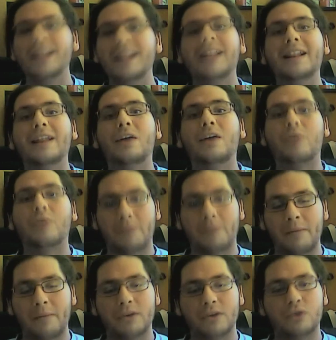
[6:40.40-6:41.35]

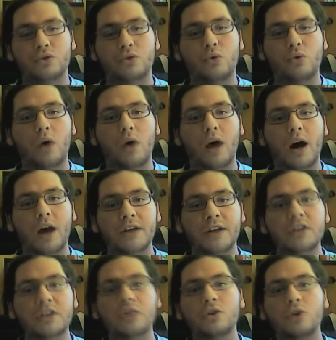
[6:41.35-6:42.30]
Remember to
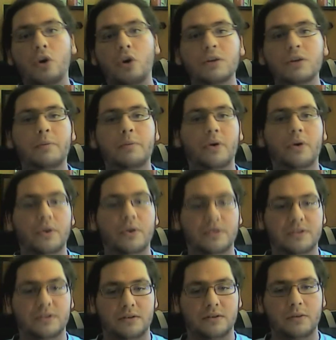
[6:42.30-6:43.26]
unignore the
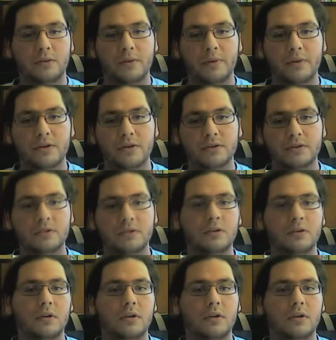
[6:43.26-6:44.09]
person the person